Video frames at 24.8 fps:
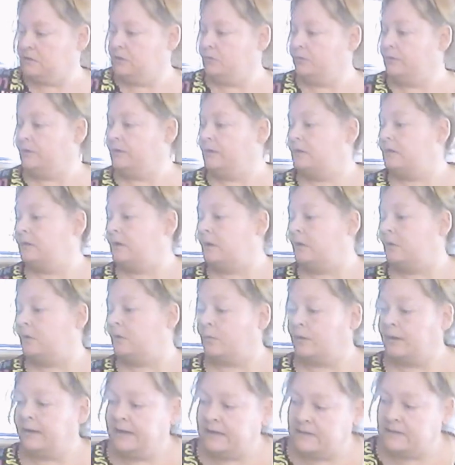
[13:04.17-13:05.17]
the only
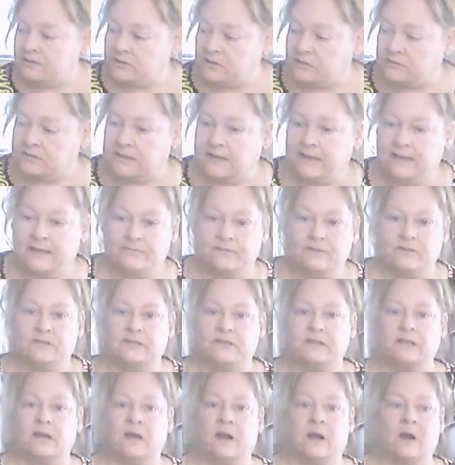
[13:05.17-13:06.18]
organic salt I have is
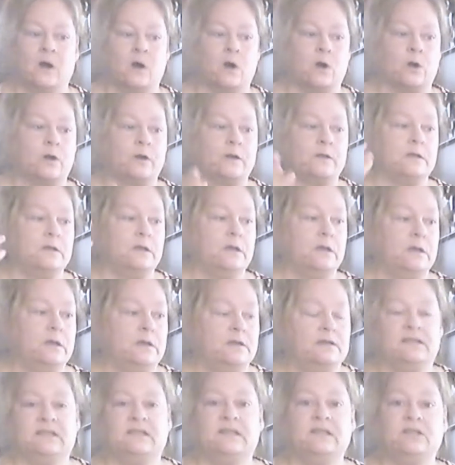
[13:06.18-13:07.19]
the hard
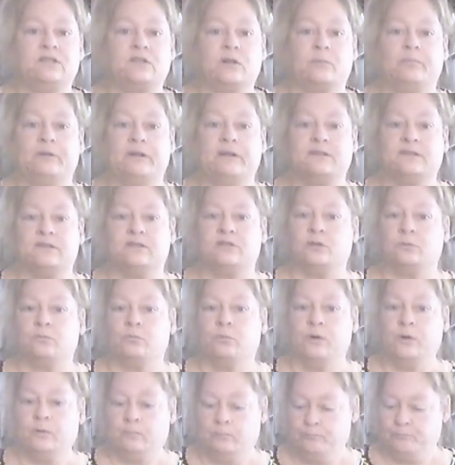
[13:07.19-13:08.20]
sea salt, but it's the
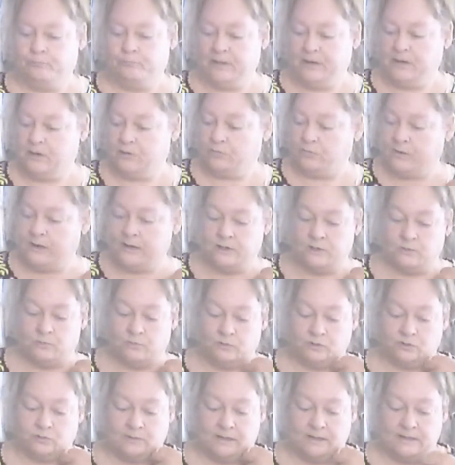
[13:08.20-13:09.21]
real big
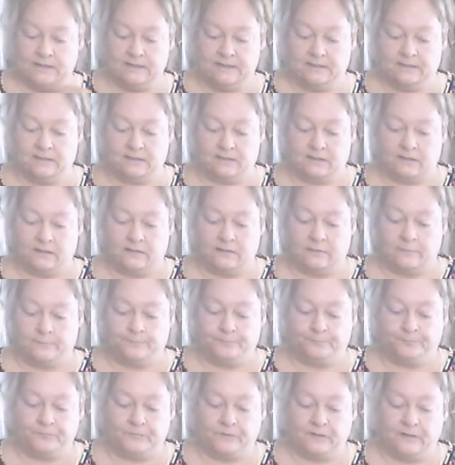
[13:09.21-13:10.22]
granules. So I need
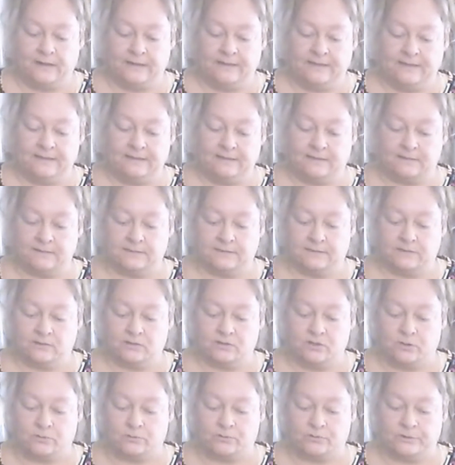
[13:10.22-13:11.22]
the
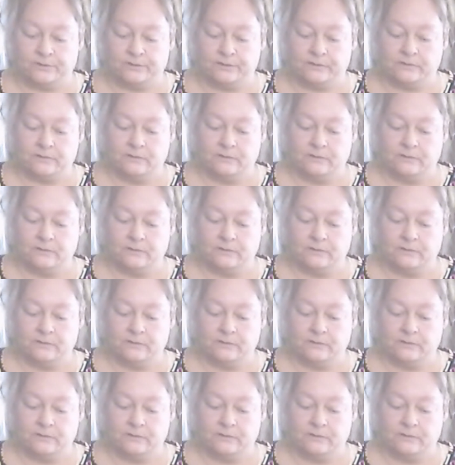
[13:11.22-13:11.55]
salt, trees.